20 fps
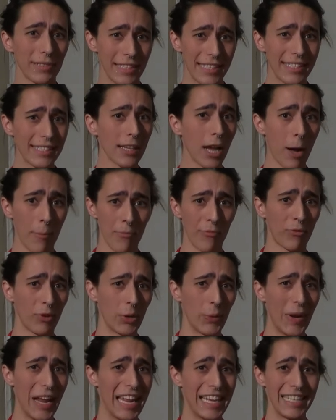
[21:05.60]
please come
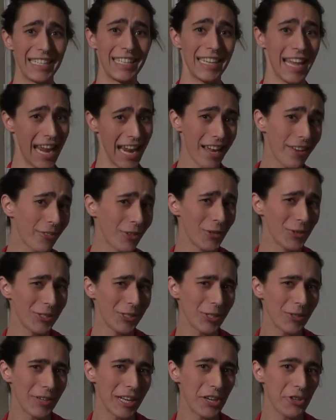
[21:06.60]
through and take those
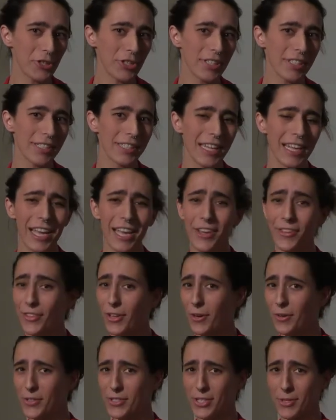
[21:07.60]
donations.
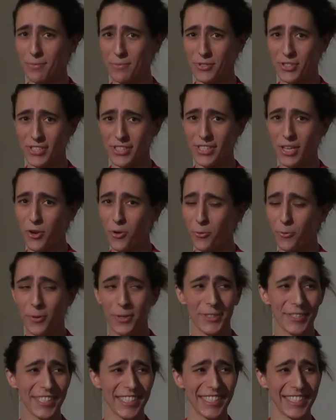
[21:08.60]
There are some just
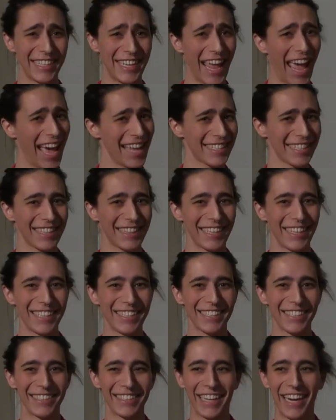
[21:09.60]
real snazzy
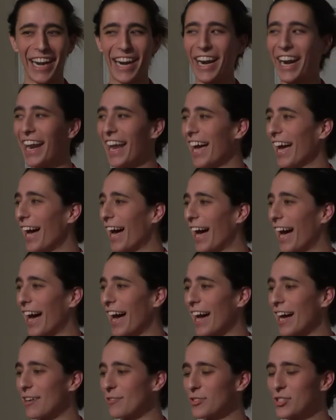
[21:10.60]
things in there,
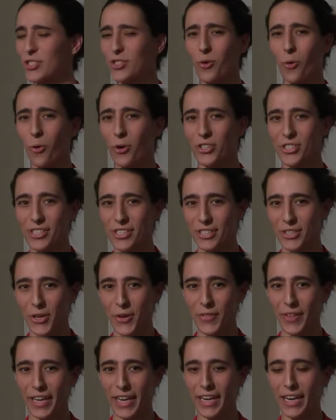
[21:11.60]
uh, just gorgeous
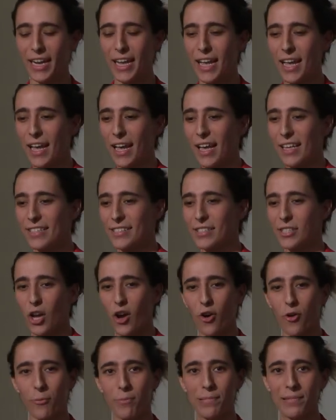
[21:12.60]
clothing.
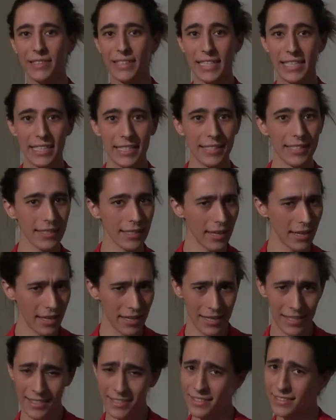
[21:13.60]
So please
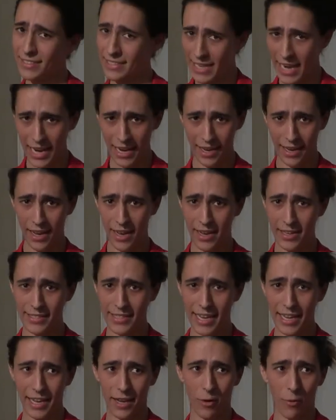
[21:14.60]
take a,
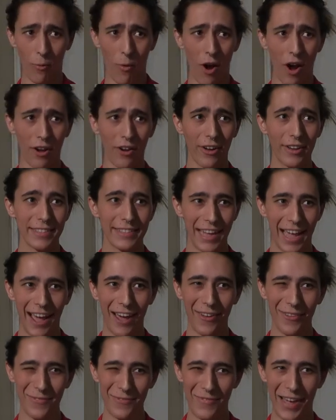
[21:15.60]
take a walk on
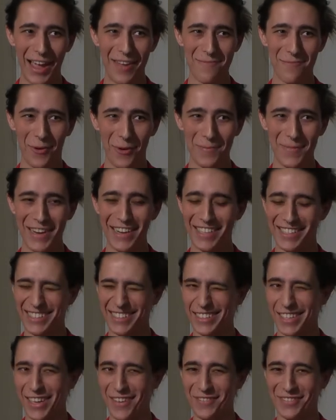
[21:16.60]
down, five more
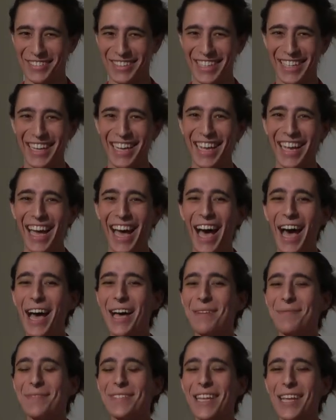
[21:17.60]
minutes, lovely.
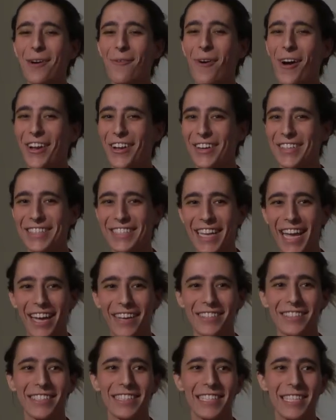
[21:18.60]
Um, take a walk on
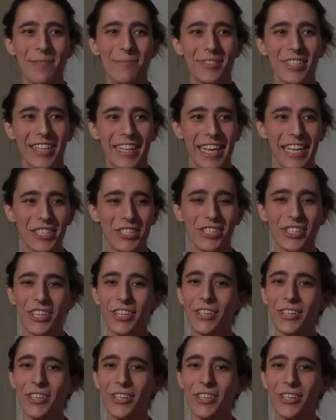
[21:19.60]
down to the MTUG